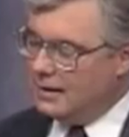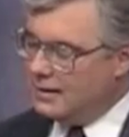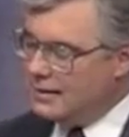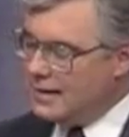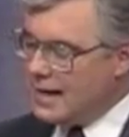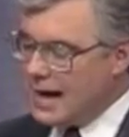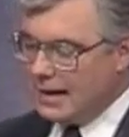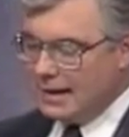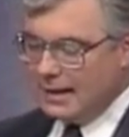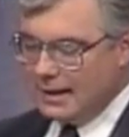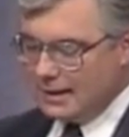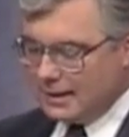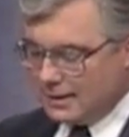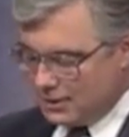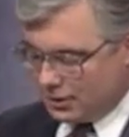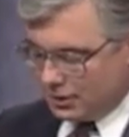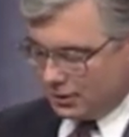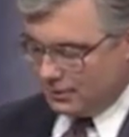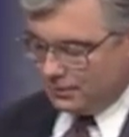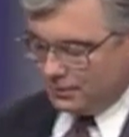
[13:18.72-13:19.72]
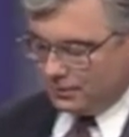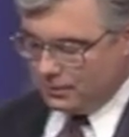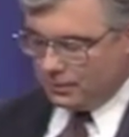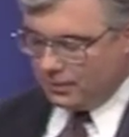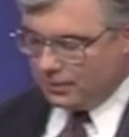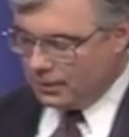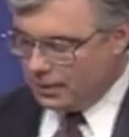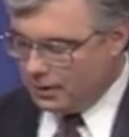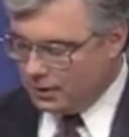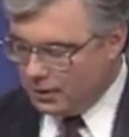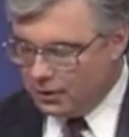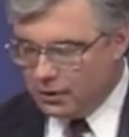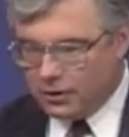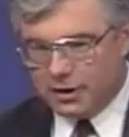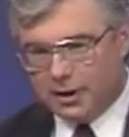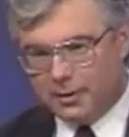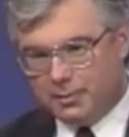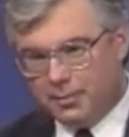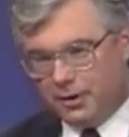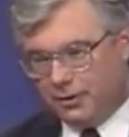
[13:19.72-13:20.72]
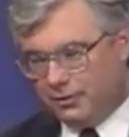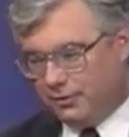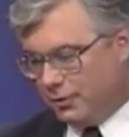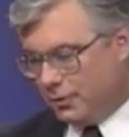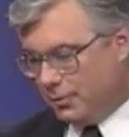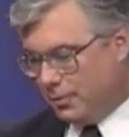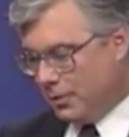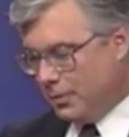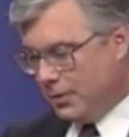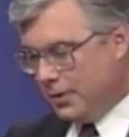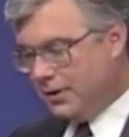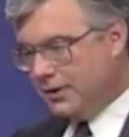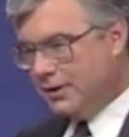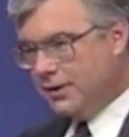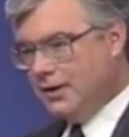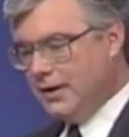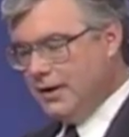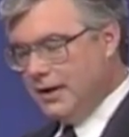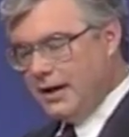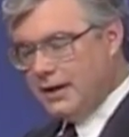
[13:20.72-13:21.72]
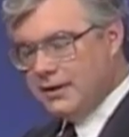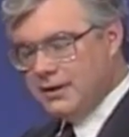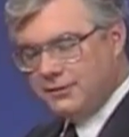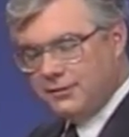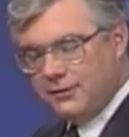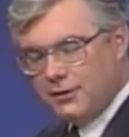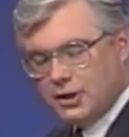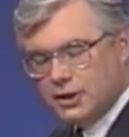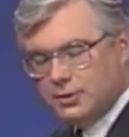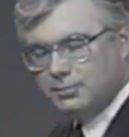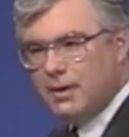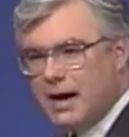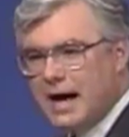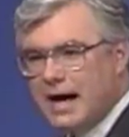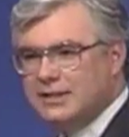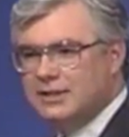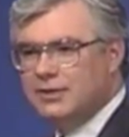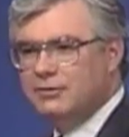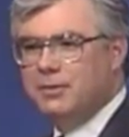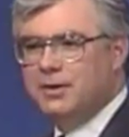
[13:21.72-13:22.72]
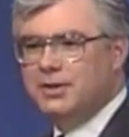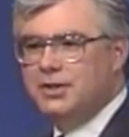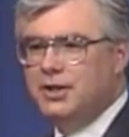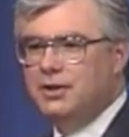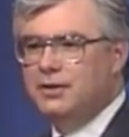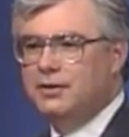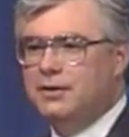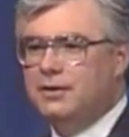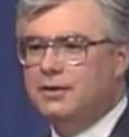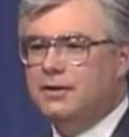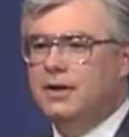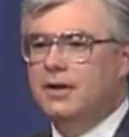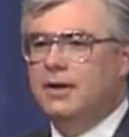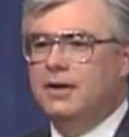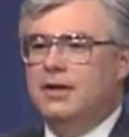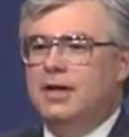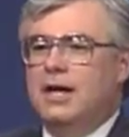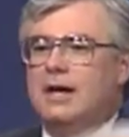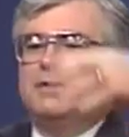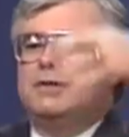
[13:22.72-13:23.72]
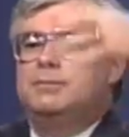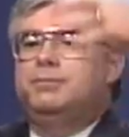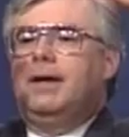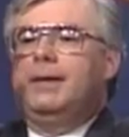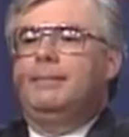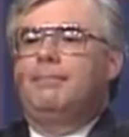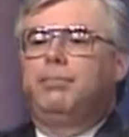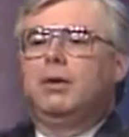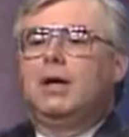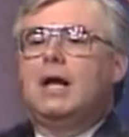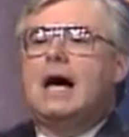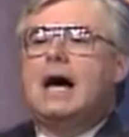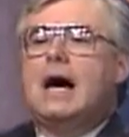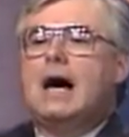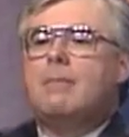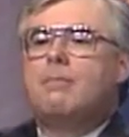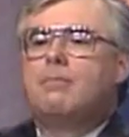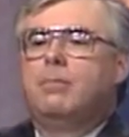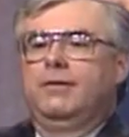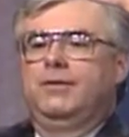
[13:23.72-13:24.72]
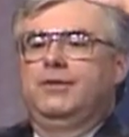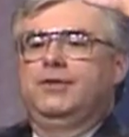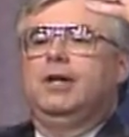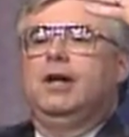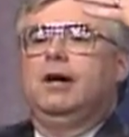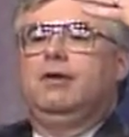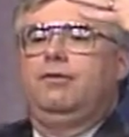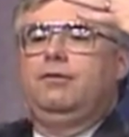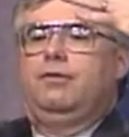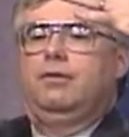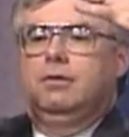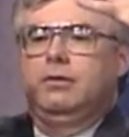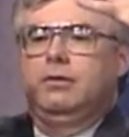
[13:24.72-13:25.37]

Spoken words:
That is, look up here for a moment. In the first box of material, you have this big blob of stuff.